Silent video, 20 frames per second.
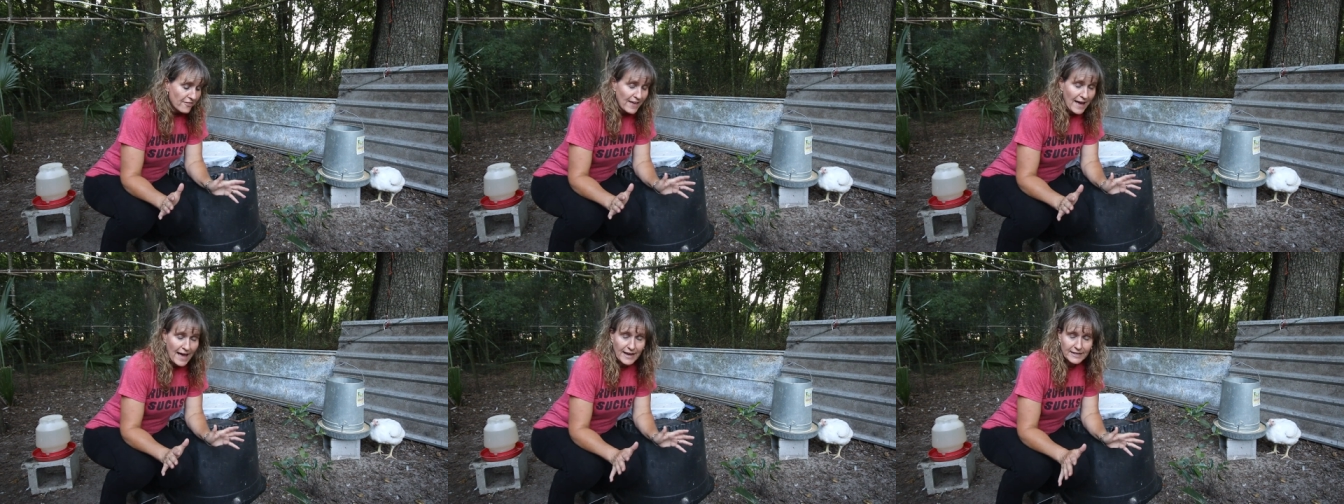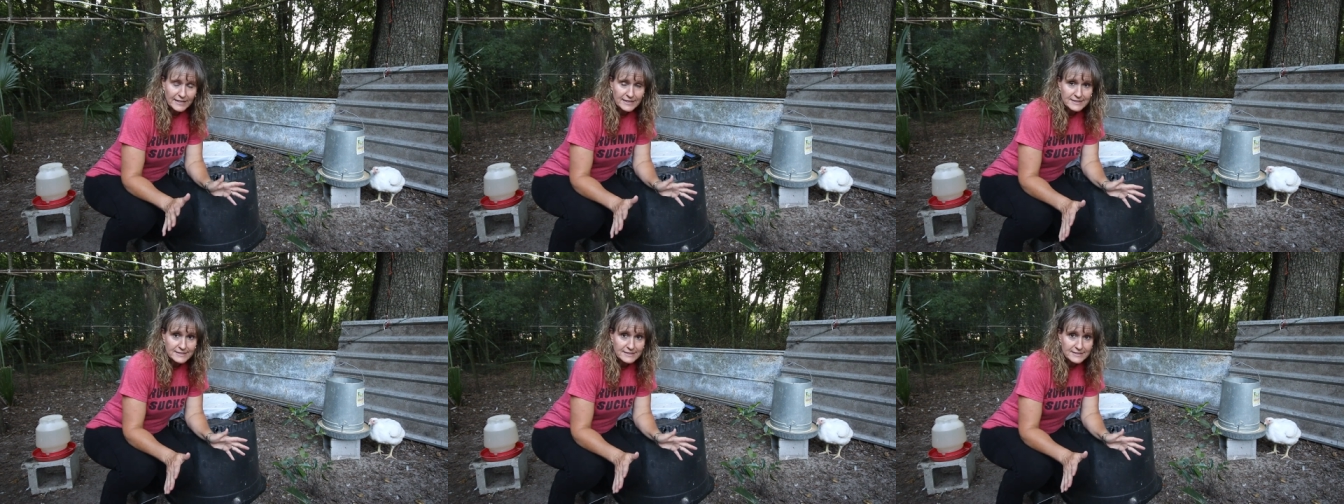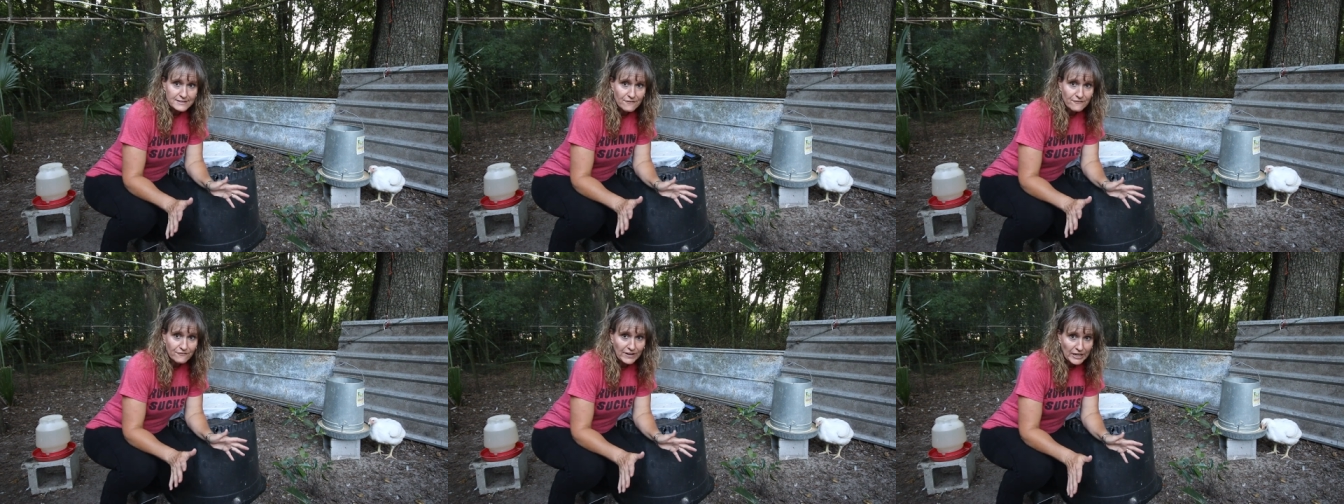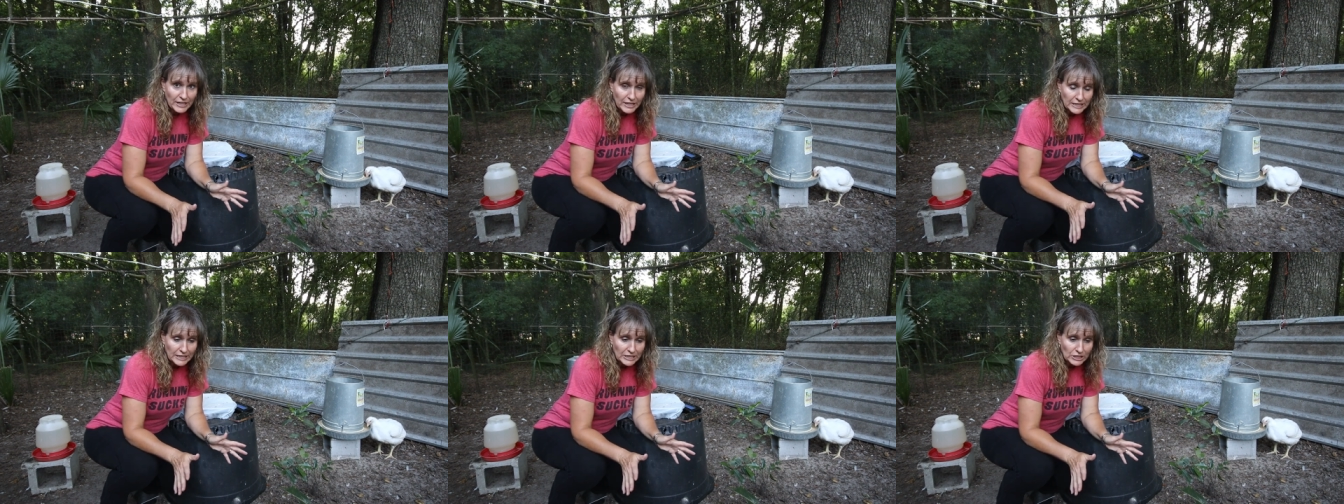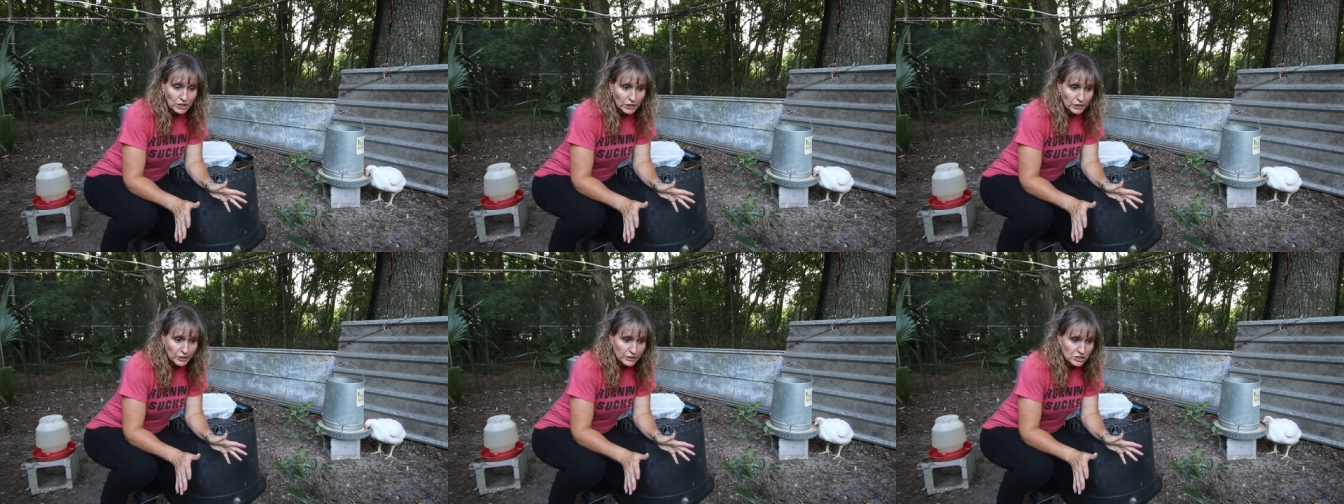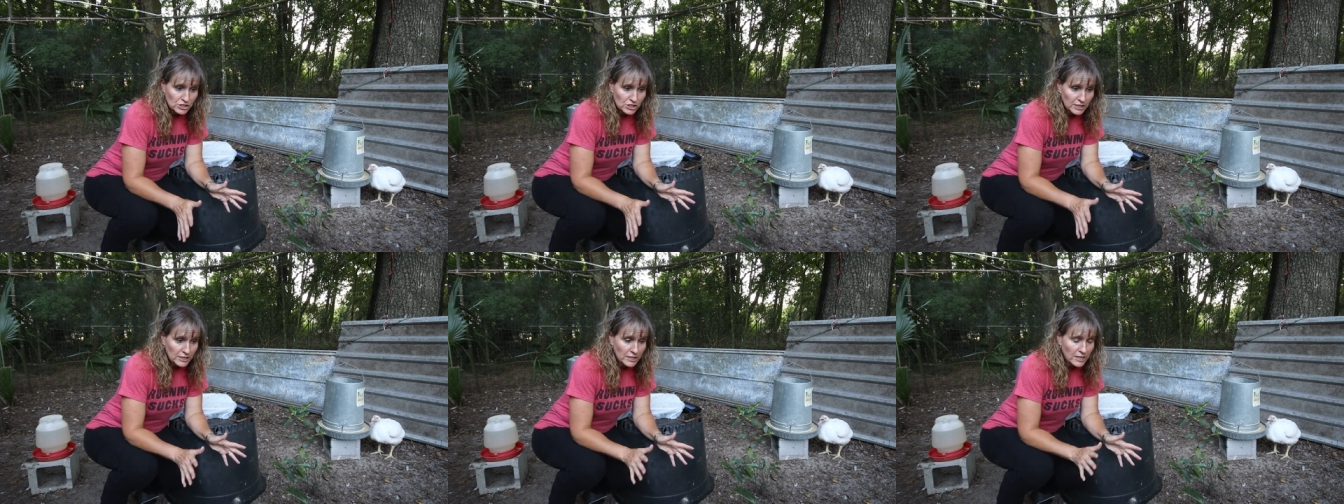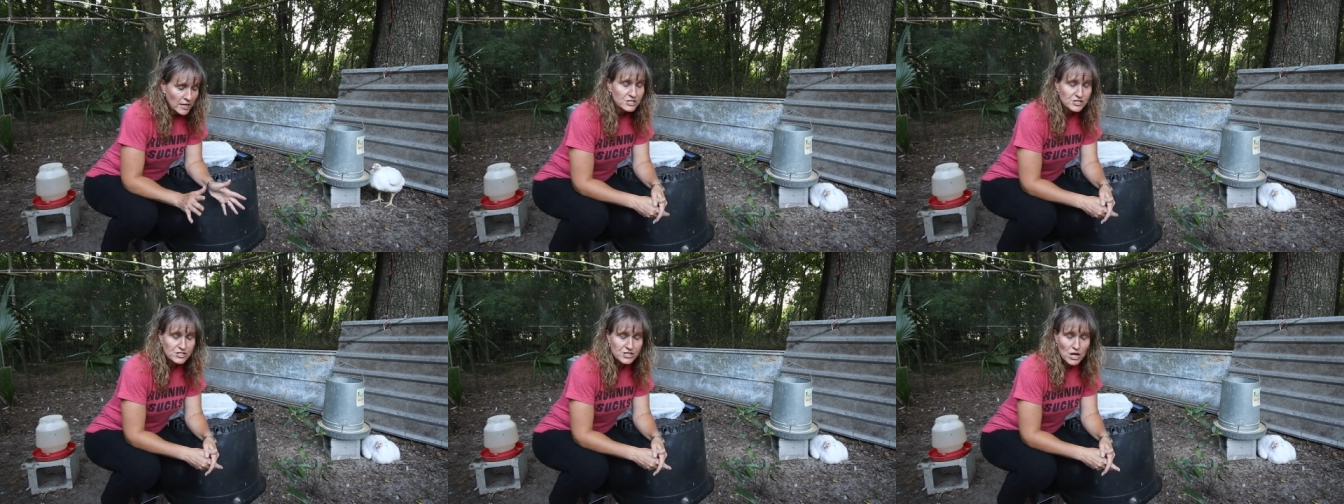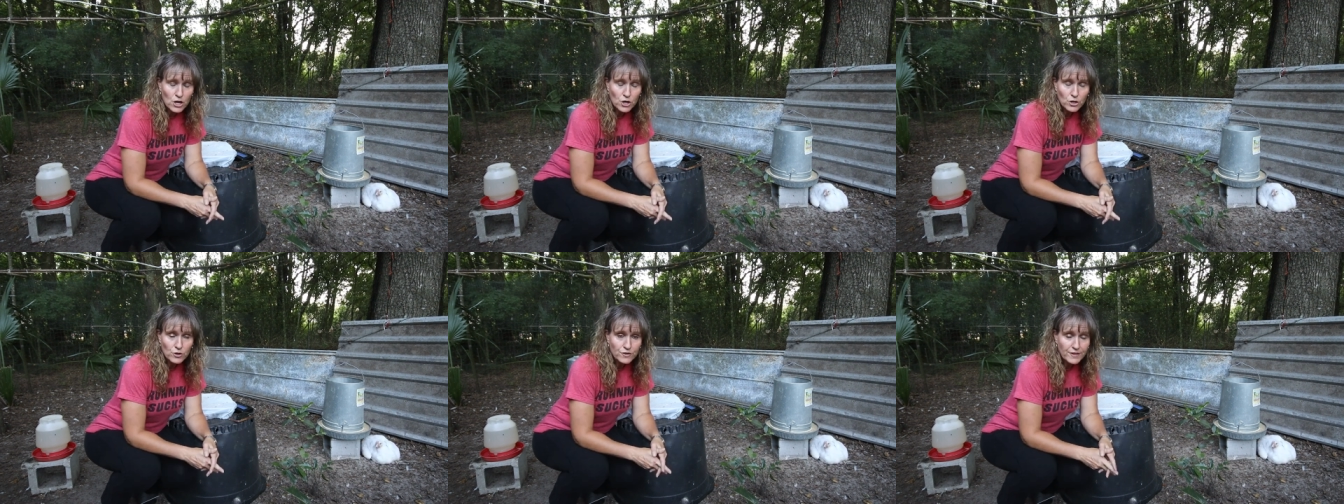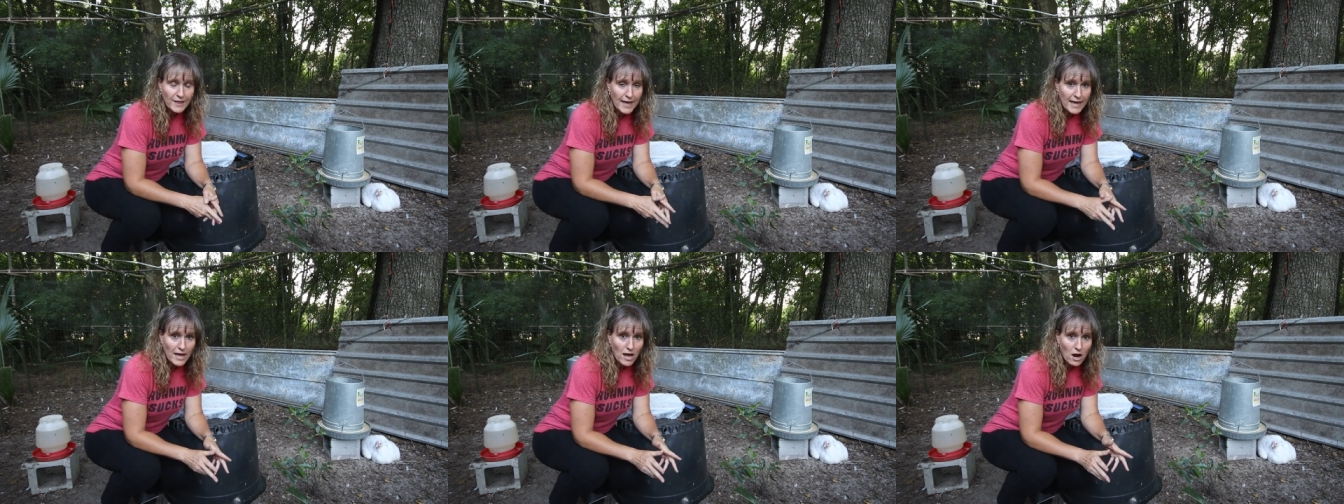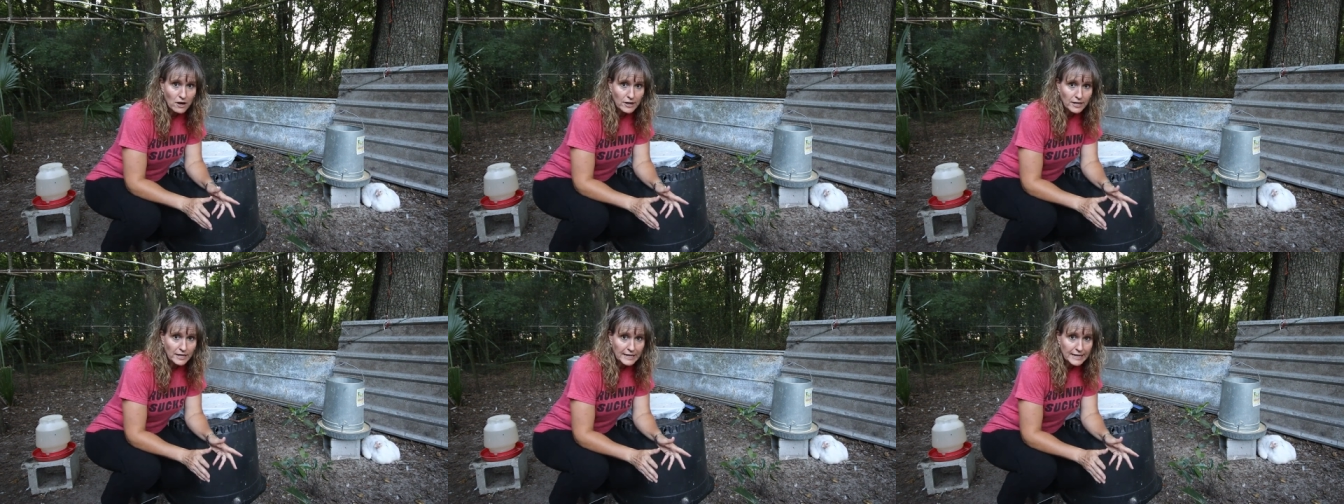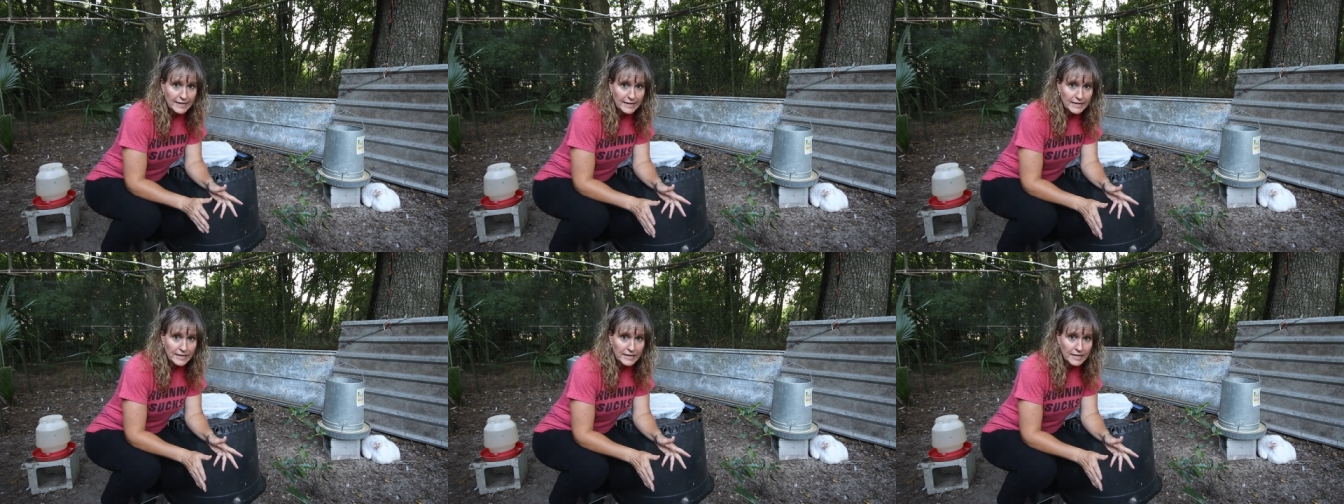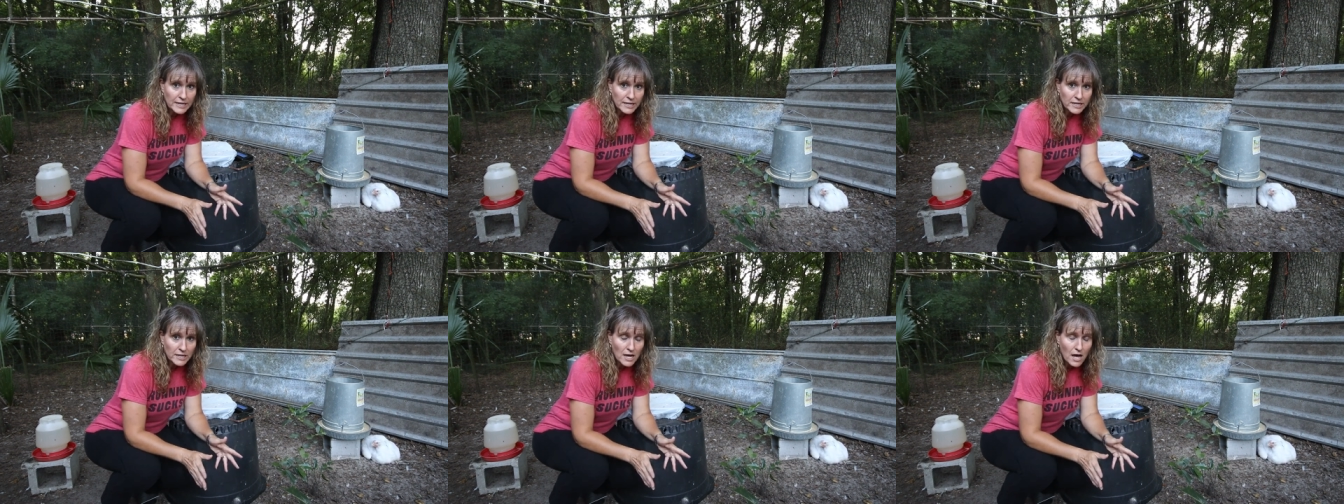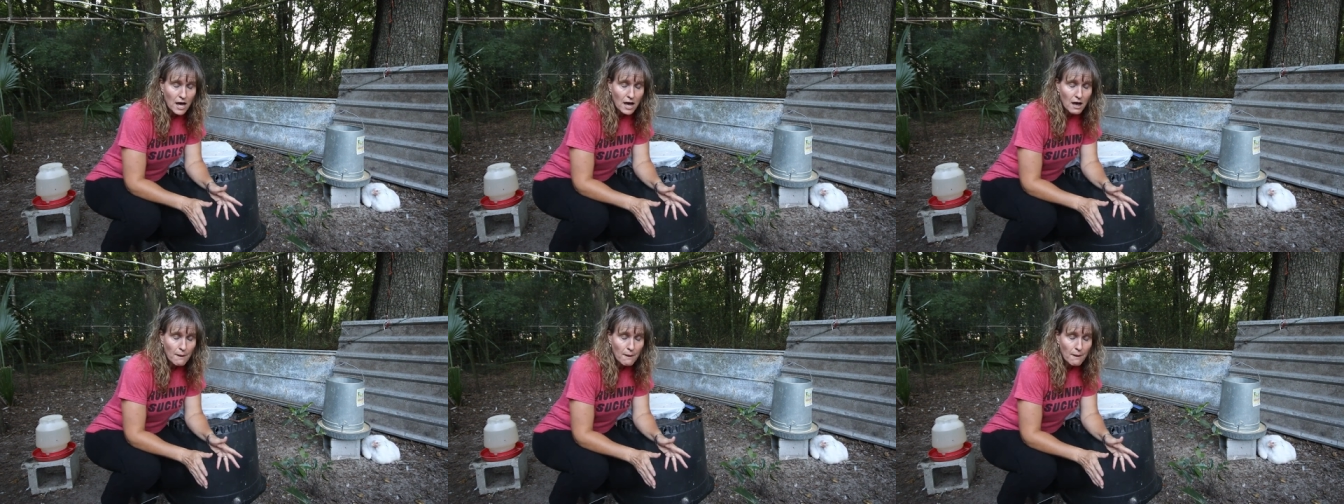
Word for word: that is very encouraging so they are eating